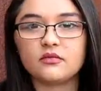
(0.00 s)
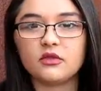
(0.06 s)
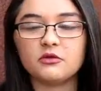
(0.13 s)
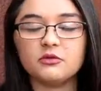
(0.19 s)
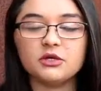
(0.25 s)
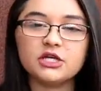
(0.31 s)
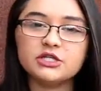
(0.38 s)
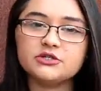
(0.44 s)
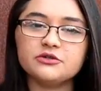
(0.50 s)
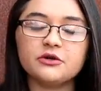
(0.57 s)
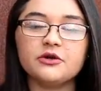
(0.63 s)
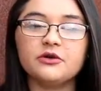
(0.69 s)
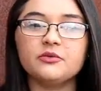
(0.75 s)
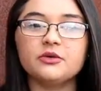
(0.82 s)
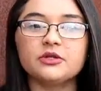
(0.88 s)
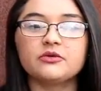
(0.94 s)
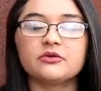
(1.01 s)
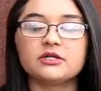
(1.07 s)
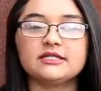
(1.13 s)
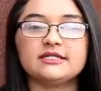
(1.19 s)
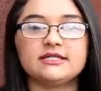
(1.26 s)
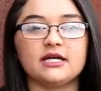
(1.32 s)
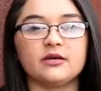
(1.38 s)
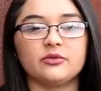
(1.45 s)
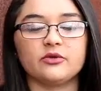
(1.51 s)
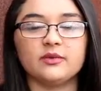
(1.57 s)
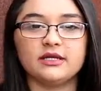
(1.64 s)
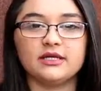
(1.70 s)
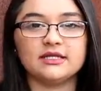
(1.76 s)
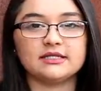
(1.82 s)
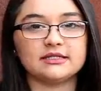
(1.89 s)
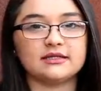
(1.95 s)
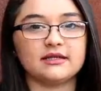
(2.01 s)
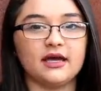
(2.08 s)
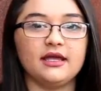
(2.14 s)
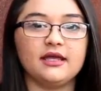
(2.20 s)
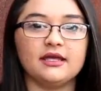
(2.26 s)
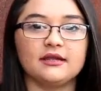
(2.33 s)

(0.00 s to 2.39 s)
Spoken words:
because you don't know what the horse's temperament is like